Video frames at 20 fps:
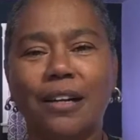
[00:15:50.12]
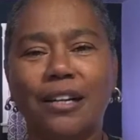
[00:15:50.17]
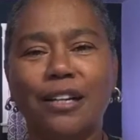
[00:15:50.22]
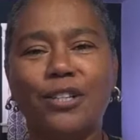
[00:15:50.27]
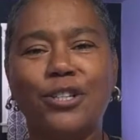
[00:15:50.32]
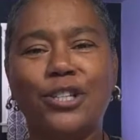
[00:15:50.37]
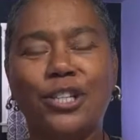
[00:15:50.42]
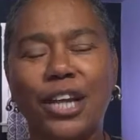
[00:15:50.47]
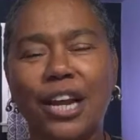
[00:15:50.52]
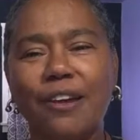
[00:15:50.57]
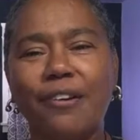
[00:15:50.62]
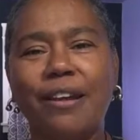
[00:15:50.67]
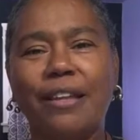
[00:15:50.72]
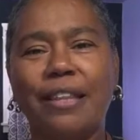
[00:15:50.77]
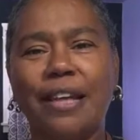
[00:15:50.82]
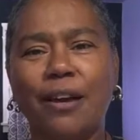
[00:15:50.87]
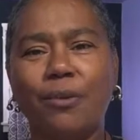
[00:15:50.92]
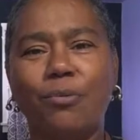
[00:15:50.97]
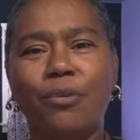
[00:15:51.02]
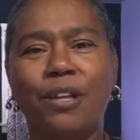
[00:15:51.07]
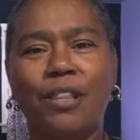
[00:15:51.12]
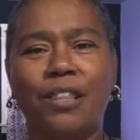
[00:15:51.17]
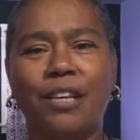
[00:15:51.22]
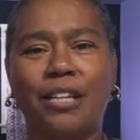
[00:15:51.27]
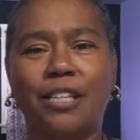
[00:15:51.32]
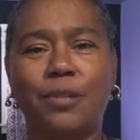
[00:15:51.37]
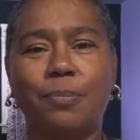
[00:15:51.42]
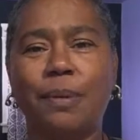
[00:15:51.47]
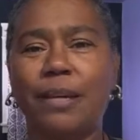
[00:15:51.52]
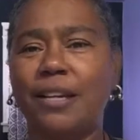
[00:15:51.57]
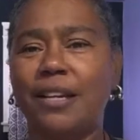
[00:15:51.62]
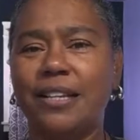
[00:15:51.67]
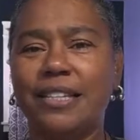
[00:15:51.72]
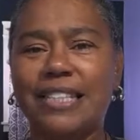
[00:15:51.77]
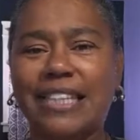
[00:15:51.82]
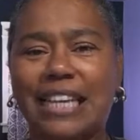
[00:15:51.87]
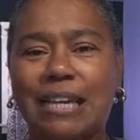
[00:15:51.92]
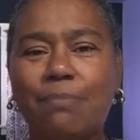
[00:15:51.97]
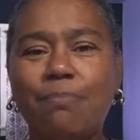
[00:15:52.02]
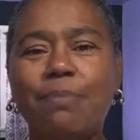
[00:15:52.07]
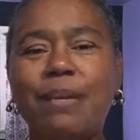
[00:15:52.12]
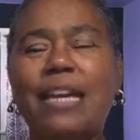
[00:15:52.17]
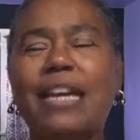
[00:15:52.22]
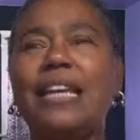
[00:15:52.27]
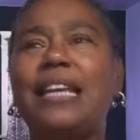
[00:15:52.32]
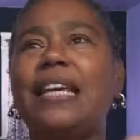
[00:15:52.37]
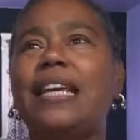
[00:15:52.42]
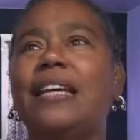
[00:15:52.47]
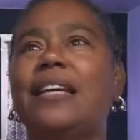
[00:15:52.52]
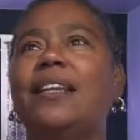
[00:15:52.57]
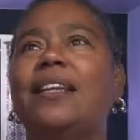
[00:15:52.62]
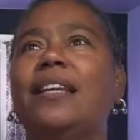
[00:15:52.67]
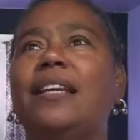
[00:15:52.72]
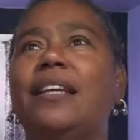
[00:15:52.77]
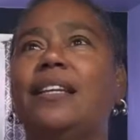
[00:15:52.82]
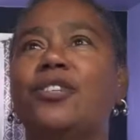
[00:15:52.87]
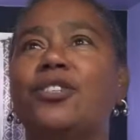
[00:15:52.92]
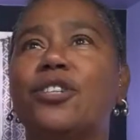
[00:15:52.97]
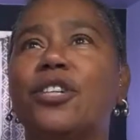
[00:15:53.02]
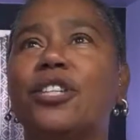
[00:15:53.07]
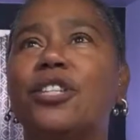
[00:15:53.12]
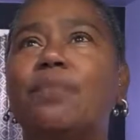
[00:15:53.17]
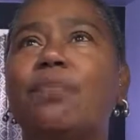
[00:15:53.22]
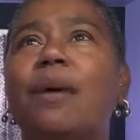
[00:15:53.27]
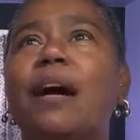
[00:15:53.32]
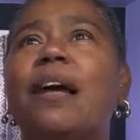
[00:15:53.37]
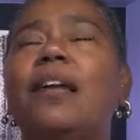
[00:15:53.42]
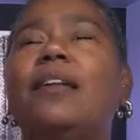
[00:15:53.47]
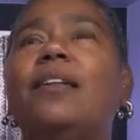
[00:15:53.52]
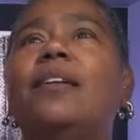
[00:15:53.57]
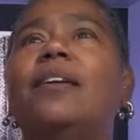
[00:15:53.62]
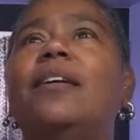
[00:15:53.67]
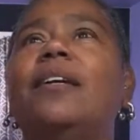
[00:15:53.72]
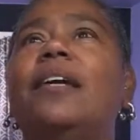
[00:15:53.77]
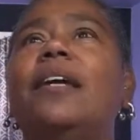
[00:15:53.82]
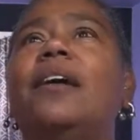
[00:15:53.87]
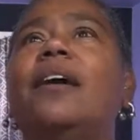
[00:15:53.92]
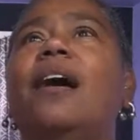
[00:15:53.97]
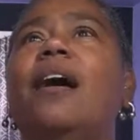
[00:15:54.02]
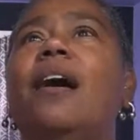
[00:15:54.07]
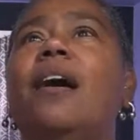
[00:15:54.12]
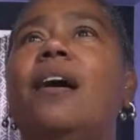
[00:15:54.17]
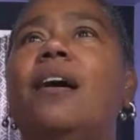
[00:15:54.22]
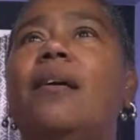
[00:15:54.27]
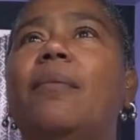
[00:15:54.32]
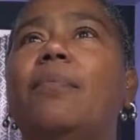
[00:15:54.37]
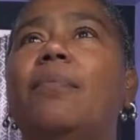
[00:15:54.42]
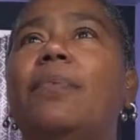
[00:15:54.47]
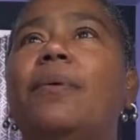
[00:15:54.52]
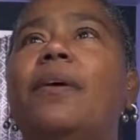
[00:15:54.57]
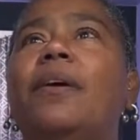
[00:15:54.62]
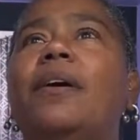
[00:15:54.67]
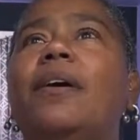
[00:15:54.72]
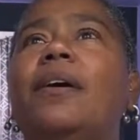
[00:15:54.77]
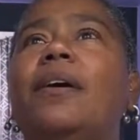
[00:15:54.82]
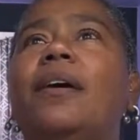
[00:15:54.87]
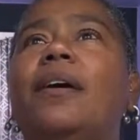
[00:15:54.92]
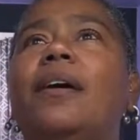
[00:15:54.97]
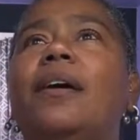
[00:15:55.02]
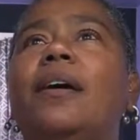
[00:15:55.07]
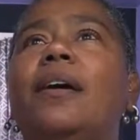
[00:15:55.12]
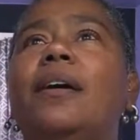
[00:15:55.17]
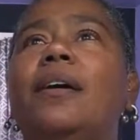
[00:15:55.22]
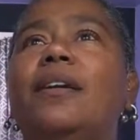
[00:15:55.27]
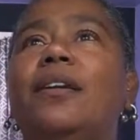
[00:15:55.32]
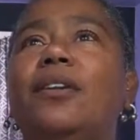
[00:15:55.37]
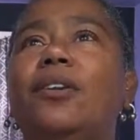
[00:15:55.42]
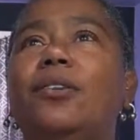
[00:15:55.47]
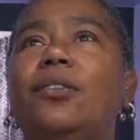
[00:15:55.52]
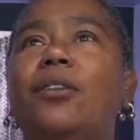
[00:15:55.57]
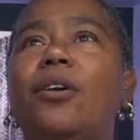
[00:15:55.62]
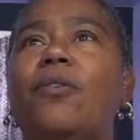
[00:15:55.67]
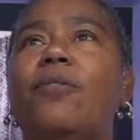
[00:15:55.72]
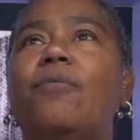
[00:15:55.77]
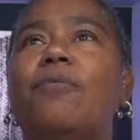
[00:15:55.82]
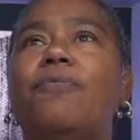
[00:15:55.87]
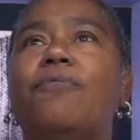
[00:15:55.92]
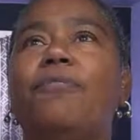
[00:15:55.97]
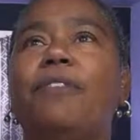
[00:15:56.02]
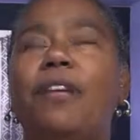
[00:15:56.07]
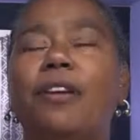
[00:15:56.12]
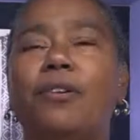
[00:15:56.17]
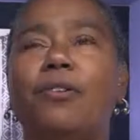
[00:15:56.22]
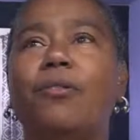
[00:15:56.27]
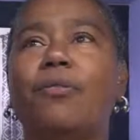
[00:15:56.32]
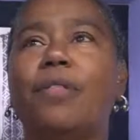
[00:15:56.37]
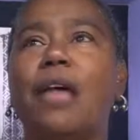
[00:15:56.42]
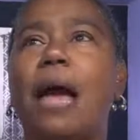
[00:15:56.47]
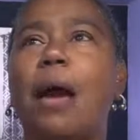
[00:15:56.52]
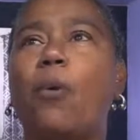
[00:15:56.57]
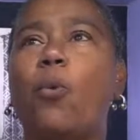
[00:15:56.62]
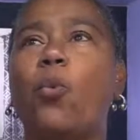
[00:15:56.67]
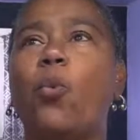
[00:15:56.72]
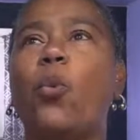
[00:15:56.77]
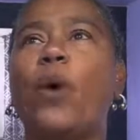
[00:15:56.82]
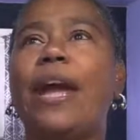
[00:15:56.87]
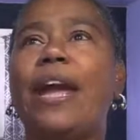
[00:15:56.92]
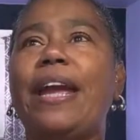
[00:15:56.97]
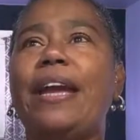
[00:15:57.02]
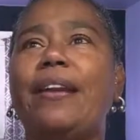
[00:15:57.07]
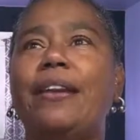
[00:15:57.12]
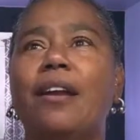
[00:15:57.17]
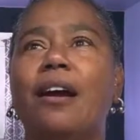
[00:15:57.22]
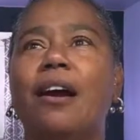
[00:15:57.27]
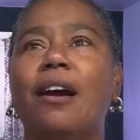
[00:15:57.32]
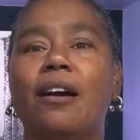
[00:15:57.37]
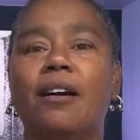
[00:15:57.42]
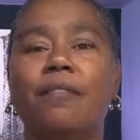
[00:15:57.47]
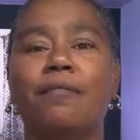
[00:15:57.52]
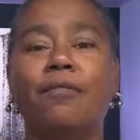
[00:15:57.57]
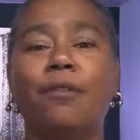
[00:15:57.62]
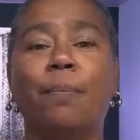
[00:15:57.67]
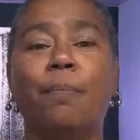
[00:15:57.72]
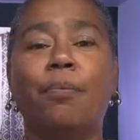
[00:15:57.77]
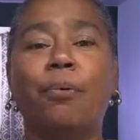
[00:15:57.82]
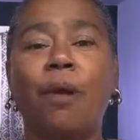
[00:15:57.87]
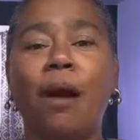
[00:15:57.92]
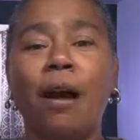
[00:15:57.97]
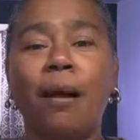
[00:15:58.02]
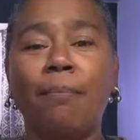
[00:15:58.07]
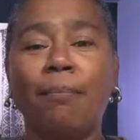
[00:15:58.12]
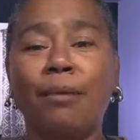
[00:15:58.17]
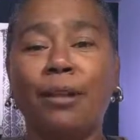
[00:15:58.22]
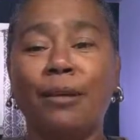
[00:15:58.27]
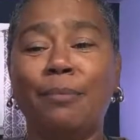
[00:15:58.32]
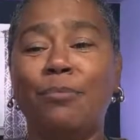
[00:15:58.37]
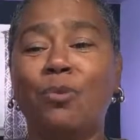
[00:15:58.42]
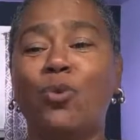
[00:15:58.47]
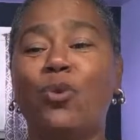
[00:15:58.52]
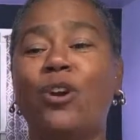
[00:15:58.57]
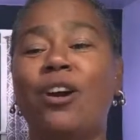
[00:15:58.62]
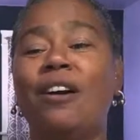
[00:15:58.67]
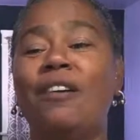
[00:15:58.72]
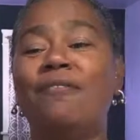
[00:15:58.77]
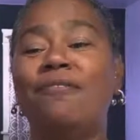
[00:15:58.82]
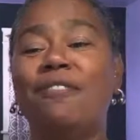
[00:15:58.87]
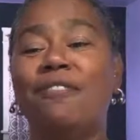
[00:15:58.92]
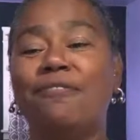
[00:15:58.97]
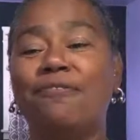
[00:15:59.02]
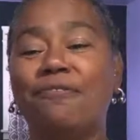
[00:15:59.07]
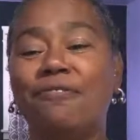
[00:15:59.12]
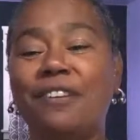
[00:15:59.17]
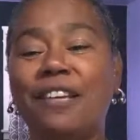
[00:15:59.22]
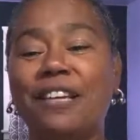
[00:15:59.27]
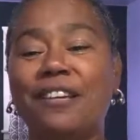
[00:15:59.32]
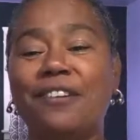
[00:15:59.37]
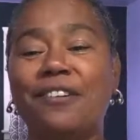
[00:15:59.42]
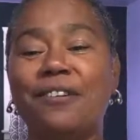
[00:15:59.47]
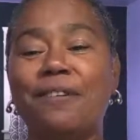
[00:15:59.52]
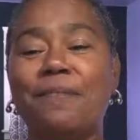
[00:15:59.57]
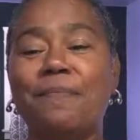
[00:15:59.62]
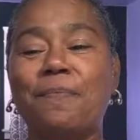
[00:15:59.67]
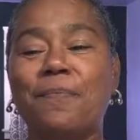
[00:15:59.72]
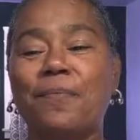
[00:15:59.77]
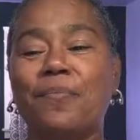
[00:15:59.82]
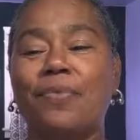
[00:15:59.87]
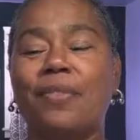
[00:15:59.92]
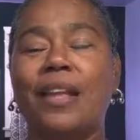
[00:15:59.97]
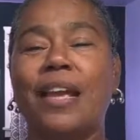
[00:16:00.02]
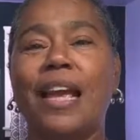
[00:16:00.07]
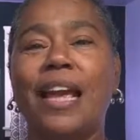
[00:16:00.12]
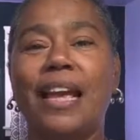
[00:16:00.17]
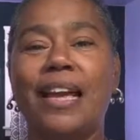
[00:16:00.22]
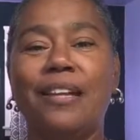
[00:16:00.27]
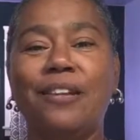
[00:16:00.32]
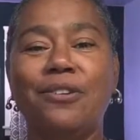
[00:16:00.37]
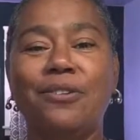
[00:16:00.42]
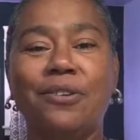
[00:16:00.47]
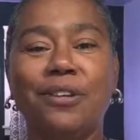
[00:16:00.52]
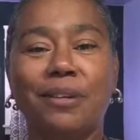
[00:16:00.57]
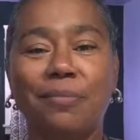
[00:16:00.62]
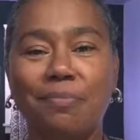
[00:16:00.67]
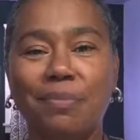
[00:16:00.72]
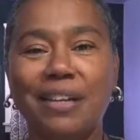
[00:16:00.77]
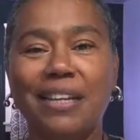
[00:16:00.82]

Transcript: sharing that with us, because immediately, just by looking up, you don't feel that weight of the problem or of the fear. And you can